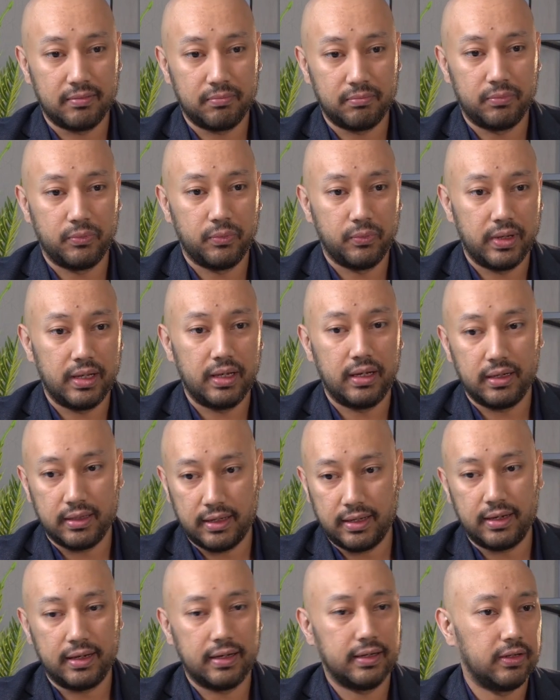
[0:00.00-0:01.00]
Well, in
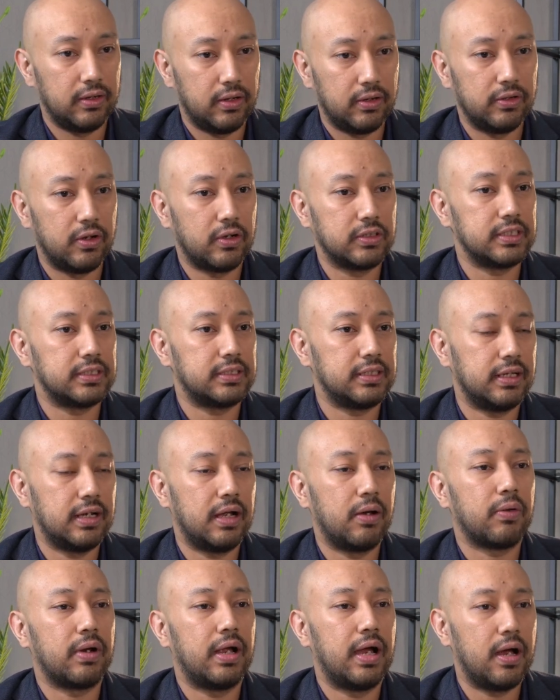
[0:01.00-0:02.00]
not just in our
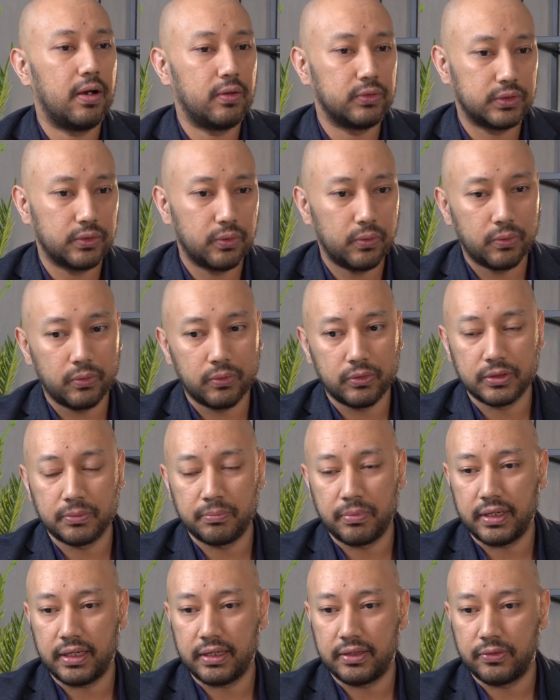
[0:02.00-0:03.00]
households, but
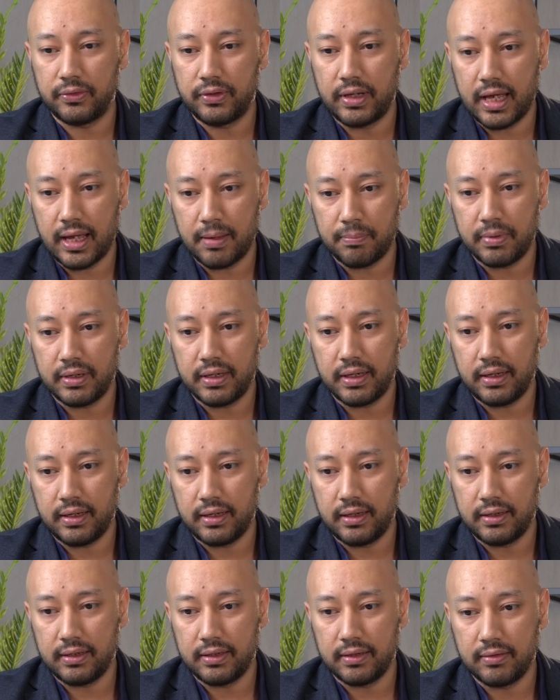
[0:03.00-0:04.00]
it could happen
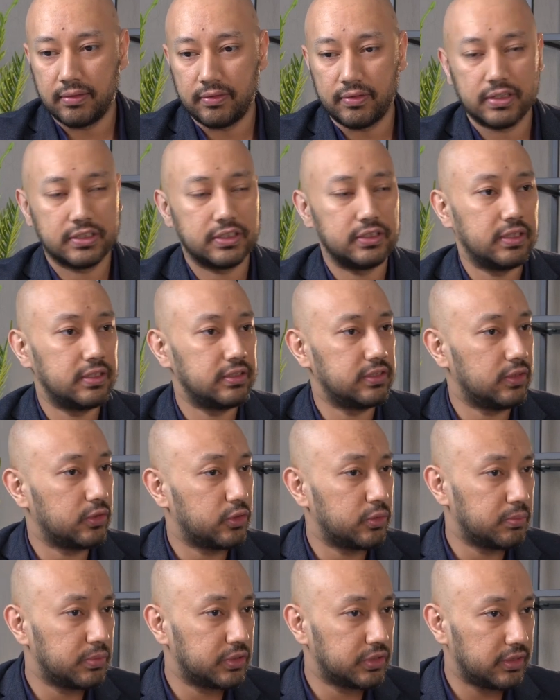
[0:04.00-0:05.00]
in residential,
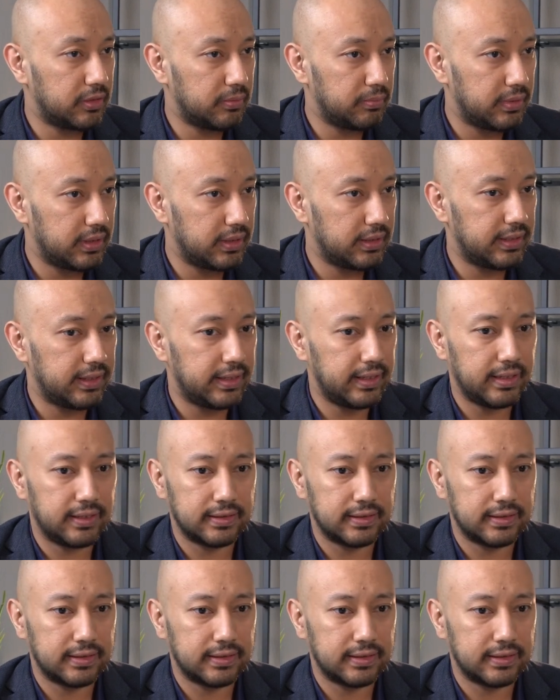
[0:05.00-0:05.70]
commercial buildings.